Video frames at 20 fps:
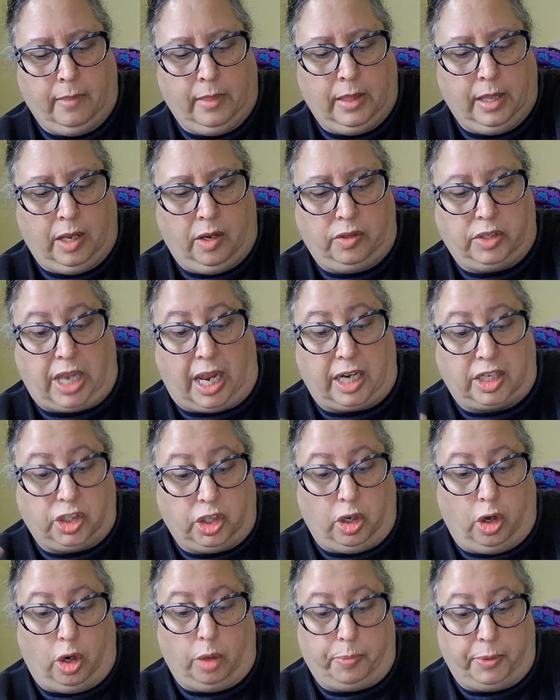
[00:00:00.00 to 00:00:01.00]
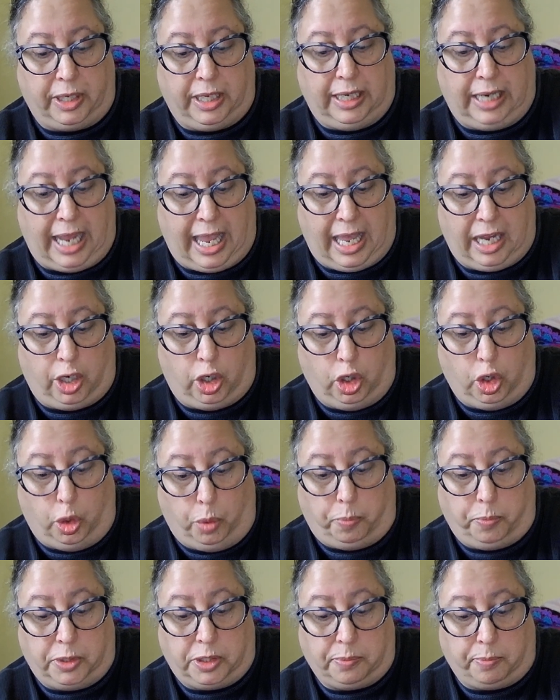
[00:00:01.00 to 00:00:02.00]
I was actually hoping it had hoops,